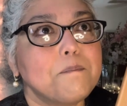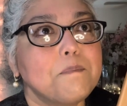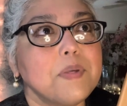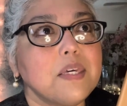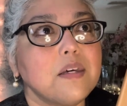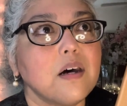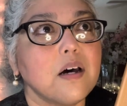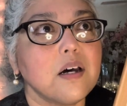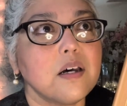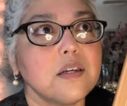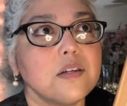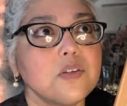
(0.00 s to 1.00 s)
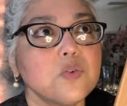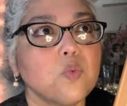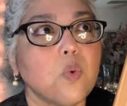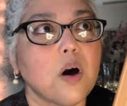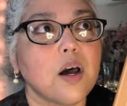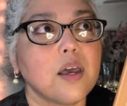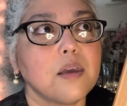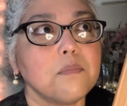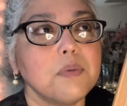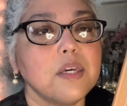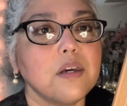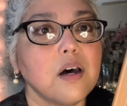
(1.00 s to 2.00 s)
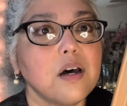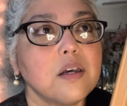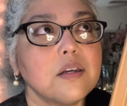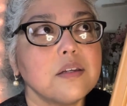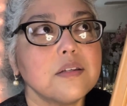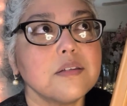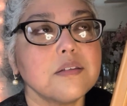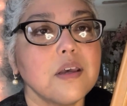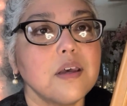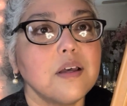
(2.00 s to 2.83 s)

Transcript: because why? Because